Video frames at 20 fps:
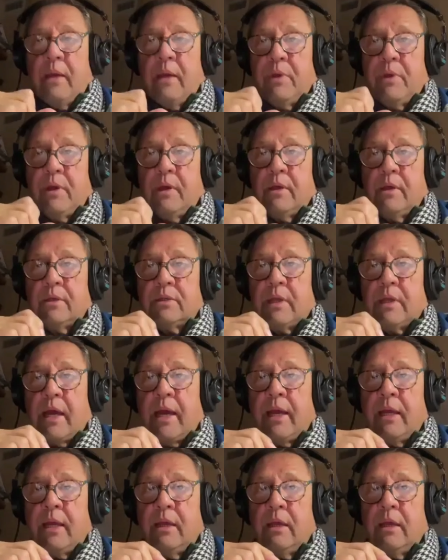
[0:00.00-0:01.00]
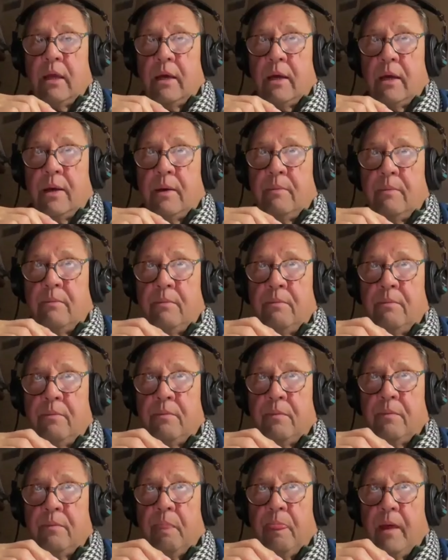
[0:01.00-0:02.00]
because I'm
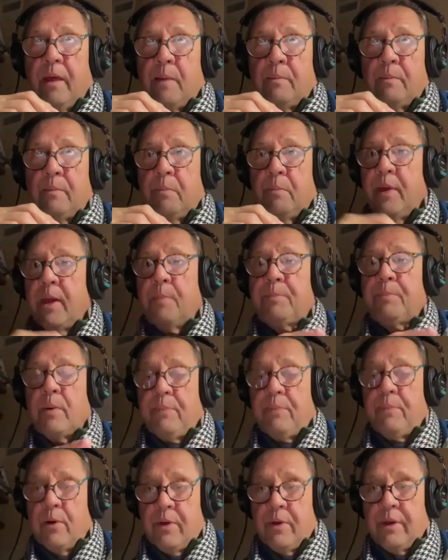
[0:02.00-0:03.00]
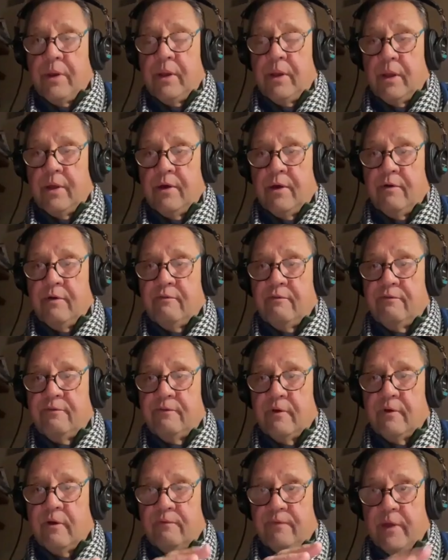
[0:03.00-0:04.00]
a big proponent
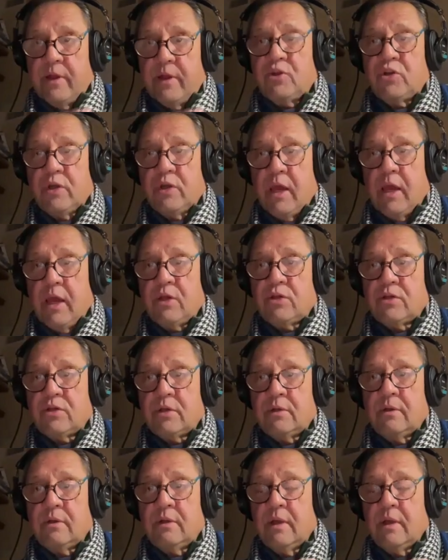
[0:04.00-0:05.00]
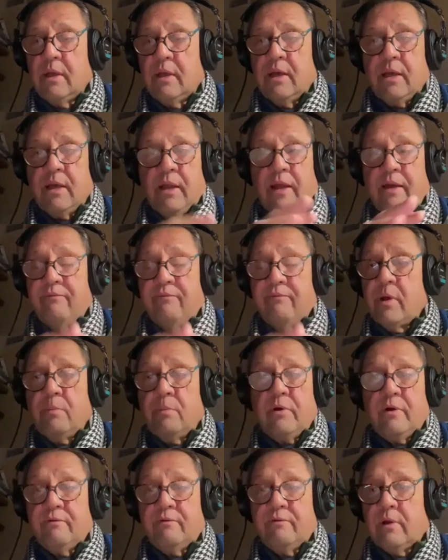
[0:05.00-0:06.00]
of education, and I have a
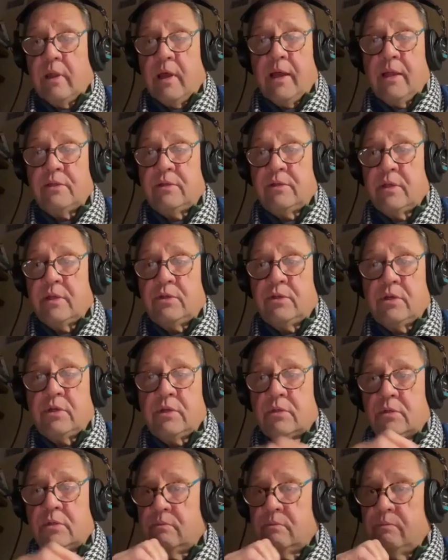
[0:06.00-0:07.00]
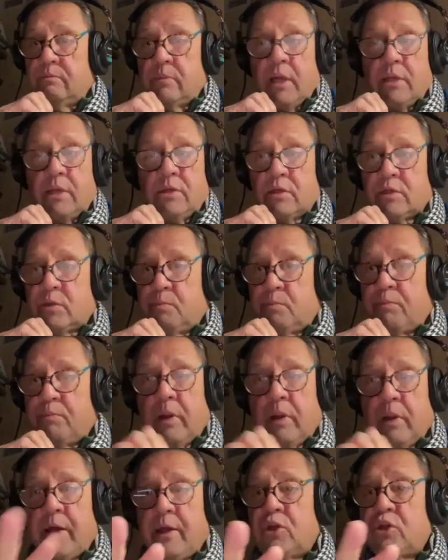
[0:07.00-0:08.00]
number of clients that just
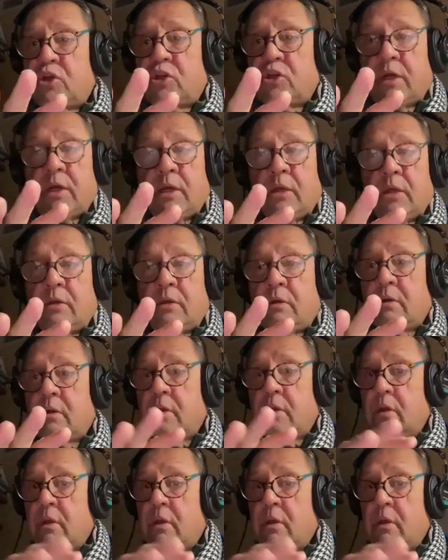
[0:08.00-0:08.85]
plunge in.